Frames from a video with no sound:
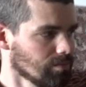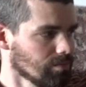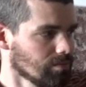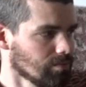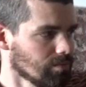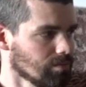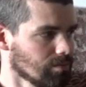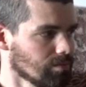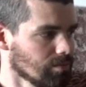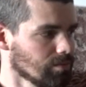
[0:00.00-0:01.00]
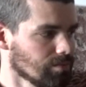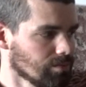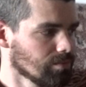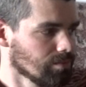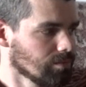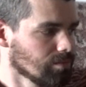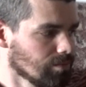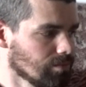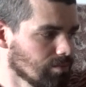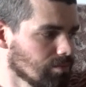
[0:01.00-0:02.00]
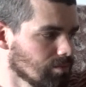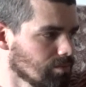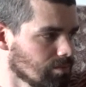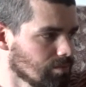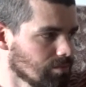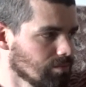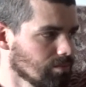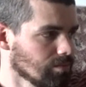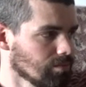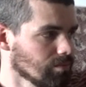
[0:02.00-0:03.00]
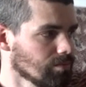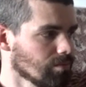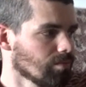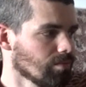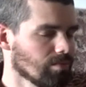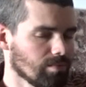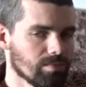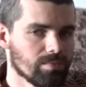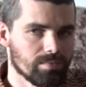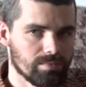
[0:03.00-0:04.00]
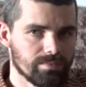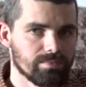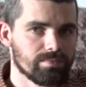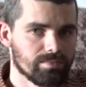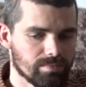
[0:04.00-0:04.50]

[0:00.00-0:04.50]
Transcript: (not speaking)